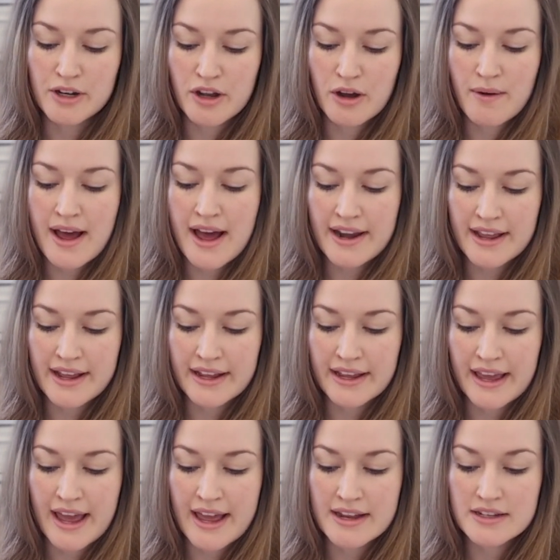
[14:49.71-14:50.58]
would go out
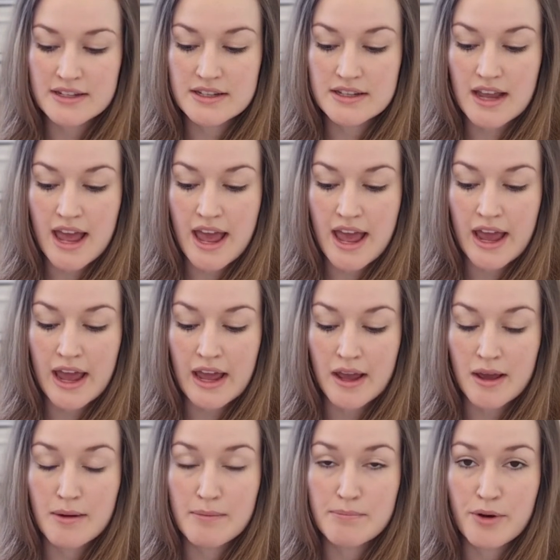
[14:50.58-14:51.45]
and get
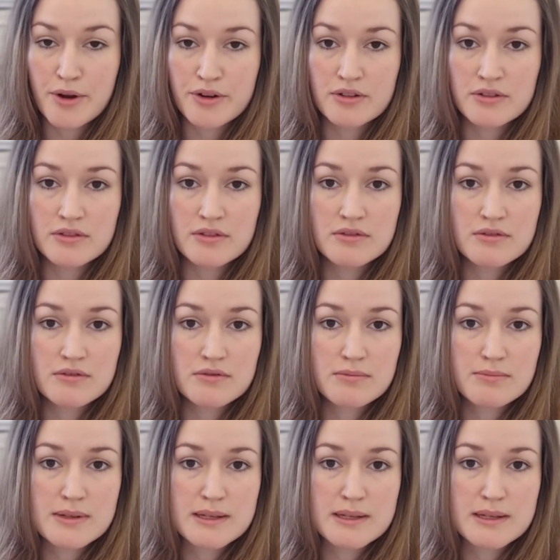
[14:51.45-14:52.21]
a bottle